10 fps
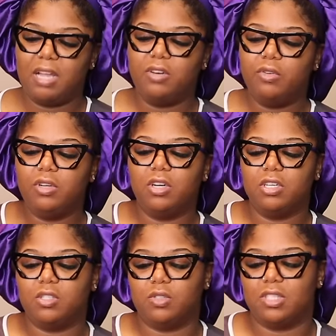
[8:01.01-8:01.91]
I knew the
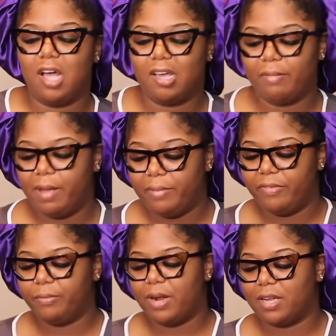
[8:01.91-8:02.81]
girls was talking about
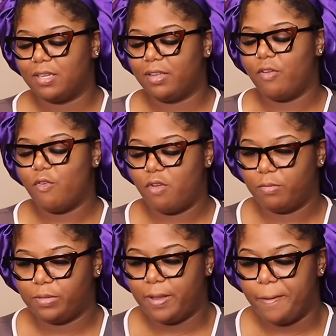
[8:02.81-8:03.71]
beef and broccoli, you know what
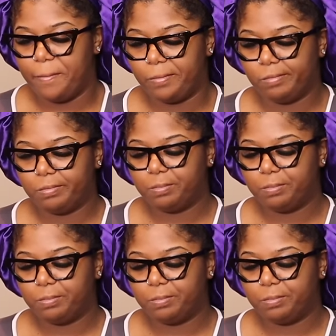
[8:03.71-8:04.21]
I'm saying?